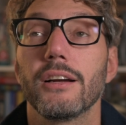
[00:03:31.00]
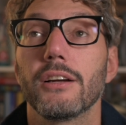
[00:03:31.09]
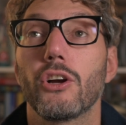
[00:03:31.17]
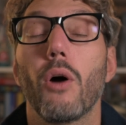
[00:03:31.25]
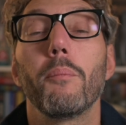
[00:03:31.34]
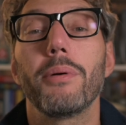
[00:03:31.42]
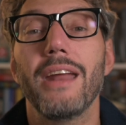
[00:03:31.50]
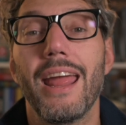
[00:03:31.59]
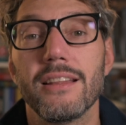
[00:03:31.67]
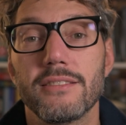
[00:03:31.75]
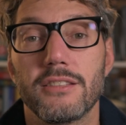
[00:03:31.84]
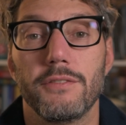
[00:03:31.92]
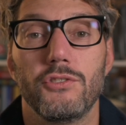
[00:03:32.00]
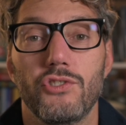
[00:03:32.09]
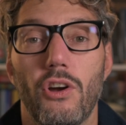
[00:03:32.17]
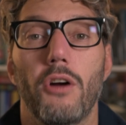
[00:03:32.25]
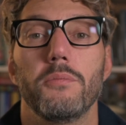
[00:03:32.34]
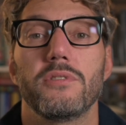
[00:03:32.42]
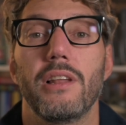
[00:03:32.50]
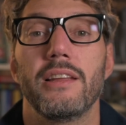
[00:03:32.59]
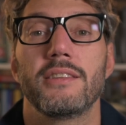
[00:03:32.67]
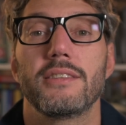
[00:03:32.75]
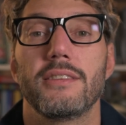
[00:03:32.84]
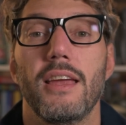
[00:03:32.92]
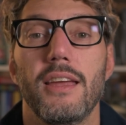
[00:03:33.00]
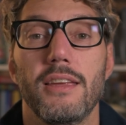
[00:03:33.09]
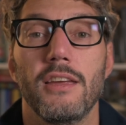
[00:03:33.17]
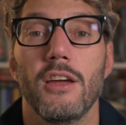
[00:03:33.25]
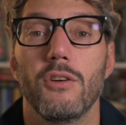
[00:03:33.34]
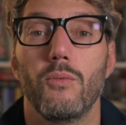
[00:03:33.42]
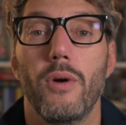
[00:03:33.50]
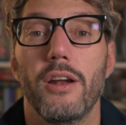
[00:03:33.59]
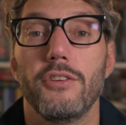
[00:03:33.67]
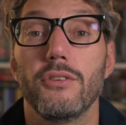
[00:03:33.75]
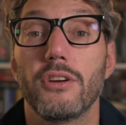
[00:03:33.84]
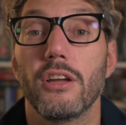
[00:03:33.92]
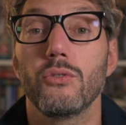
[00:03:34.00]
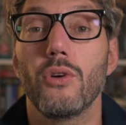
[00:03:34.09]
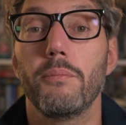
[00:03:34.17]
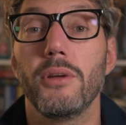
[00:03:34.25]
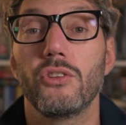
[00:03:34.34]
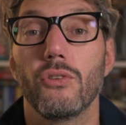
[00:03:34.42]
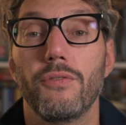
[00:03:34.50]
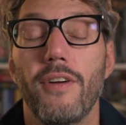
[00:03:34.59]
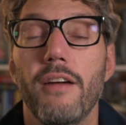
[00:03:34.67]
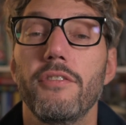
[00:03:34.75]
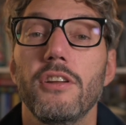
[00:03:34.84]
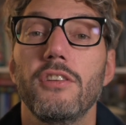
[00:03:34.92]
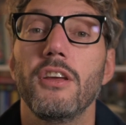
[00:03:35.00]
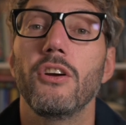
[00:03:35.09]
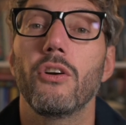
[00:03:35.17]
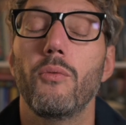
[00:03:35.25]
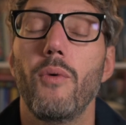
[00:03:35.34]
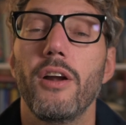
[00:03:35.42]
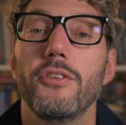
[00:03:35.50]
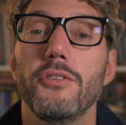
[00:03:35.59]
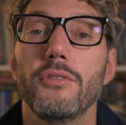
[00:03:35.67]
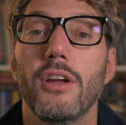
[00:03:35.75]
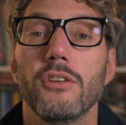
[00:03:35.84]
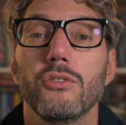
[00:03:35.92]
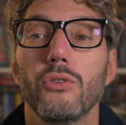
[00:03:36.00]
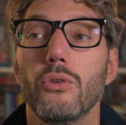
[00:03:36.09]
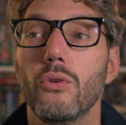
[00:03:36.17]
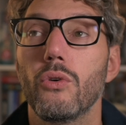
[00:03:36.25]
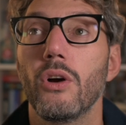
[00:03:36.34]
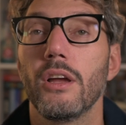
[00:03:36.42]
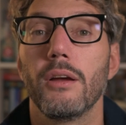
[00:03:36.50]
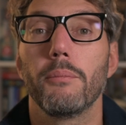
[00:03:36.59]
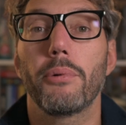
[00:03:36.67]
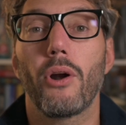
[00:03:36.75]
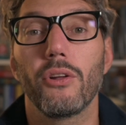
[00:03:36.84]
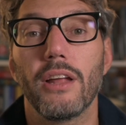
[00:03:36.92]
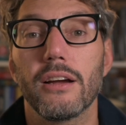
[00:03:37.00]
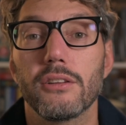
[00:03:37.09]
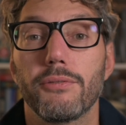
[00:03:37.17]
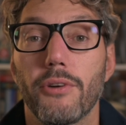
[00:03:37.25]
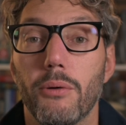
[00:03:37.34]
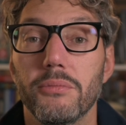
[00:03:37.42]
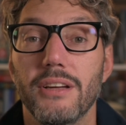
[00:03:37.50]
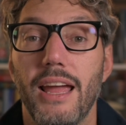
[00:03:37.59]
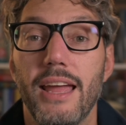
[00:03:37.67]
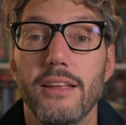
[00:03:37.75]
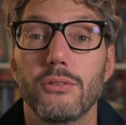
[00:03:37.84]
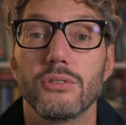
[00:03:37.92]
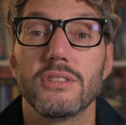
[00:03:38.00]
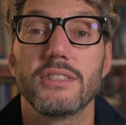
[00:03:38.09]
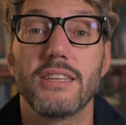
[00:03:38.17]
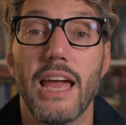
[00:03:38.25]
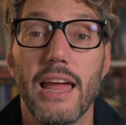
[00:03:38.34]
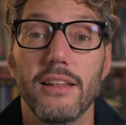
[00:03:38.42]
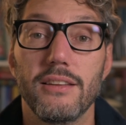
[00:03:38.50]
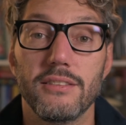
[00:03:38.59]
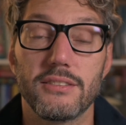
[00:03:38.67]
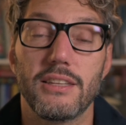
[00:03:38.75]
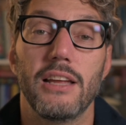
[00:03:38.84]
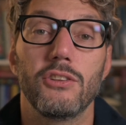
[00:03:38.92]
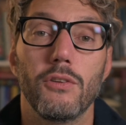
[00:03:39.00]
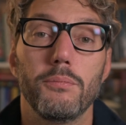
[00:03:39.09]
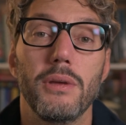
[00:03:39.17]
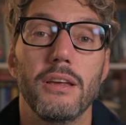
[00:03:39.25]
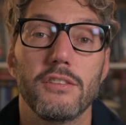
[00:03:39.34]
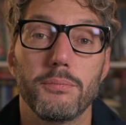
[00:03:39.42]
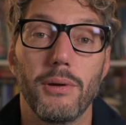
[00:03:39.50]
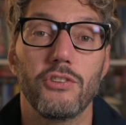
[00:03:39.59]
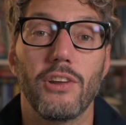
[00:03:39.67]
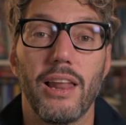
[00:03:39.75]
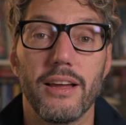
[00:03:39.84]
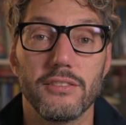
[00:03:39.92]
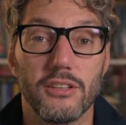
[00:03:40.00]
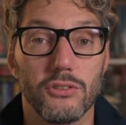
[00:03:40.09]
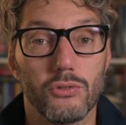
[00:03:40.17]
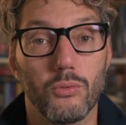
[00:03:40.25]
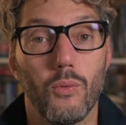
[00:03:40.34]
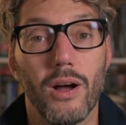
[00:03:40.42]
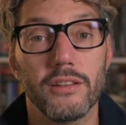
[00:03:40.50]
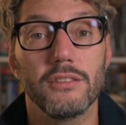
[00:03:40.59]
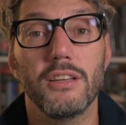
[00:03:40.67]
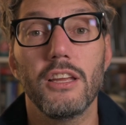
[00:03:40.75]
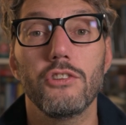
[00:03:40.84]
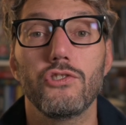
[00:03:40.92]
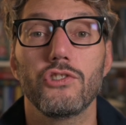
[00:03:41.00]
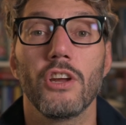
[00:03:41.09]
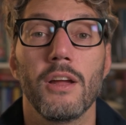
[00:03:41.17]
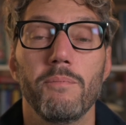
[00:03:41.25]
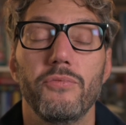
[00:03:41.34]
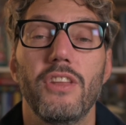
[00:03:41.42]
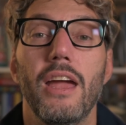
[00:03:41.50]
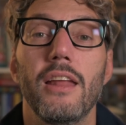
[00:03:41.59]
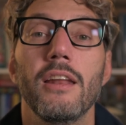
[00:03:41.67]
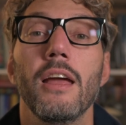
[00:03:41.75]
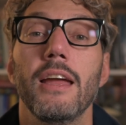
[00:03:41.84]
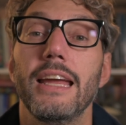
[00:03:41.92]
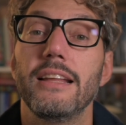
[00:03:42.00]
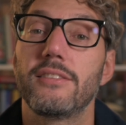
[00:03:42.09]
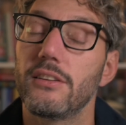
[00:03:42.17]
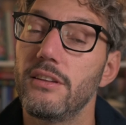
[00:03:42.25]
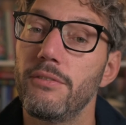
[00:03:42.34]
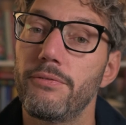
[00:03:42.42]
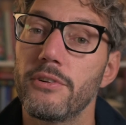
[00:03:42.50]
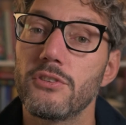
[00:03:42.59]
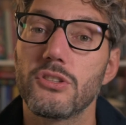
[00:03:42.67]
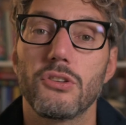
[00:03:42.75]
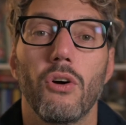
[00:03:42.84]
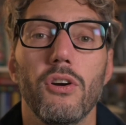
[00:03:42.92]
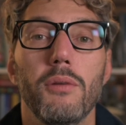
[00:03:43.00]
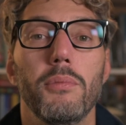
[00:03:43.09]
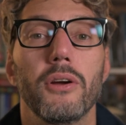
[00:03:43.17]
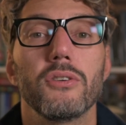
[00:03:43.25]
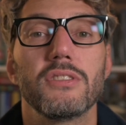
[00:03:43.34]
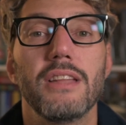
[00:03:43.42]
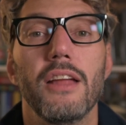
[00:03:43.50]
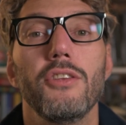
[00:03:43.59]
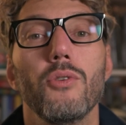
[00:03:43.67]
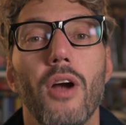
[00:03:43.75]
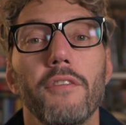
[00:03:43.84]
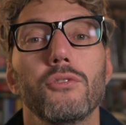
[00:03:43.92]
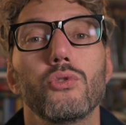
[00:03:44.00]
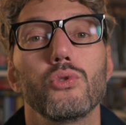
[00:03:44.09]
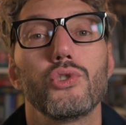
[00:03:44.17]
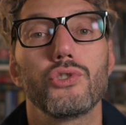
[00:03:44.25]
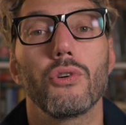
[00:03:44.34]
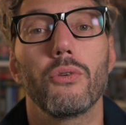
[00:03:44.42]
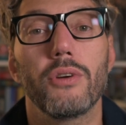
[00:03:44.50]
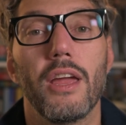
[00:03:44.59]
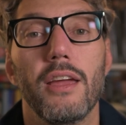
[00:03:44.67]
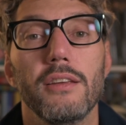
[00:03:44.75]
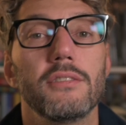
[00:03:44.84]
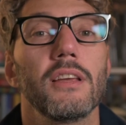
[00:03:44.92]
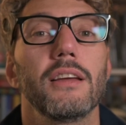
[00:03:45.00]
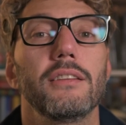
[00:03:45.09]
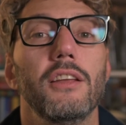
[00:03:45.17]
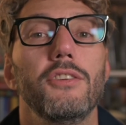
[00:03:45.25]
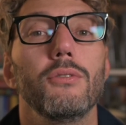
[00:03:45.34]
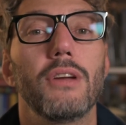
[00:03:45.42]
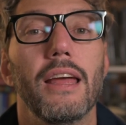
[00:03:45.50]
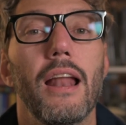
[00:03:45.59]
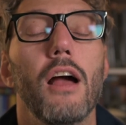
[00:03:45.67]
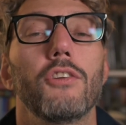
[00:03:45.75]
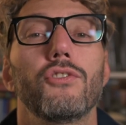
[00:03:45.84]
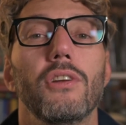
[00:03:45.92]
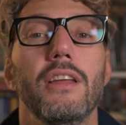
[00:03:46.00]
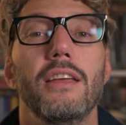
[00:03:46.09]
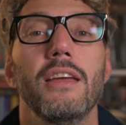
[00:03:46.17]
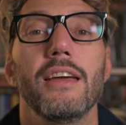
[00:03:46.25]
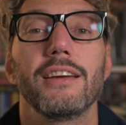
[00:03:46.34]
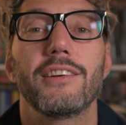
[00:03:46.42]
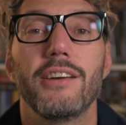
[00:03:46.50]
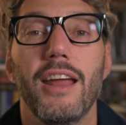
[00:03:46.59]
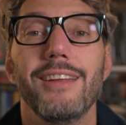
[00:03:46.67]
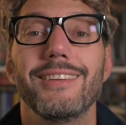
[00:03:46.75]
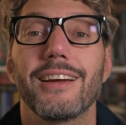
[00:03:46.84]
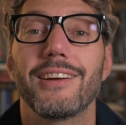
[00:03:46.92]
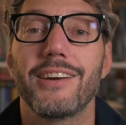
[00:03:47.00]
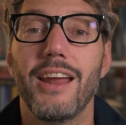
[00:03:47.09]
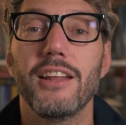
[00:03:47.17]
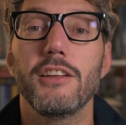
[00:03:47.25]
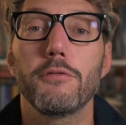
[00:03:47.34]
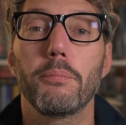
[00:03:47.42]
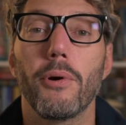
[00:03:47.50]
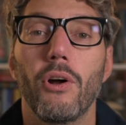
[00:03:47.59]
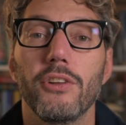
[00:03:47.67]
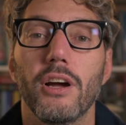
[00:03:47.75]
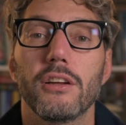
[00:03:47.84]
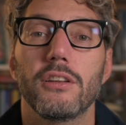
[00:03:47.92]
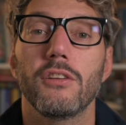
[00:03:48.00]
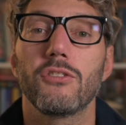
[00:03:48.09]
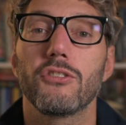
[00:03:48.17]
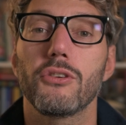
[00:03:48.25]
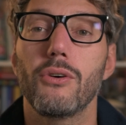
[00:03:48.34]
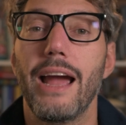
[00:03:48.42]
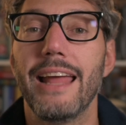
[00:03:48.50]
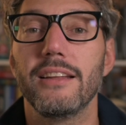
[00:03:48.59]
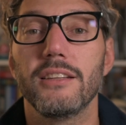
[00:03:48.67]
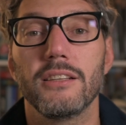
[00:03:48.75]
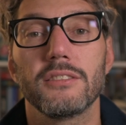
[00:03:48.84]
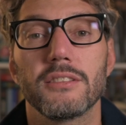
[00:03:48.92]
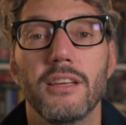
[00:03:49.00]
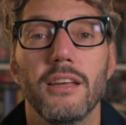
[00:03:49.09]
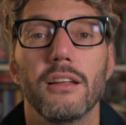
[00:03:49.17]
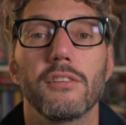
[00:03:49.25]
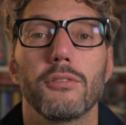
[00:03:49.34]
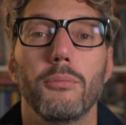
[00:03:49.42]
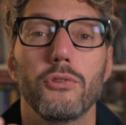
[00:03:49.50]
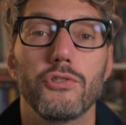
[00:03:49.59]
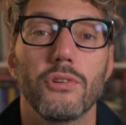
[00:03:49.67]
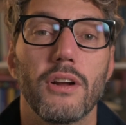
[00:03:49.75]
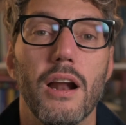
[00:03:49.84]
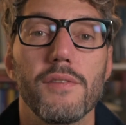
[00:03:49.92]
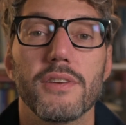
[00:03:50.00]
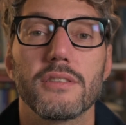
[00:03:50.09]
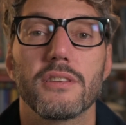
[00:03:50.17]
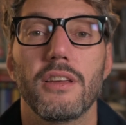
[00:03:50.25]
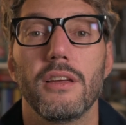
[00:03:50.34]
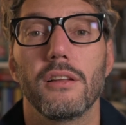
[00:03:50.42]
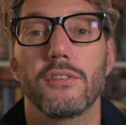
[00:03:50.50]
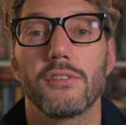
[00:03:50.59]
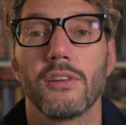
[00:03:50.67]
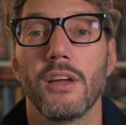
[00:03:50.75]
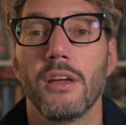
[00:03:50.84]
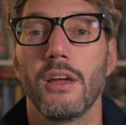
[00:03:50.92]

comprehensive jobs, let's say, where you can do a bit of everything, or where you can do product from the A to the Z instead of being specialized into one niche, then it's a different story, because then you have to showcase that you can actually create a creative product, and so editing skills, motion graphic skills,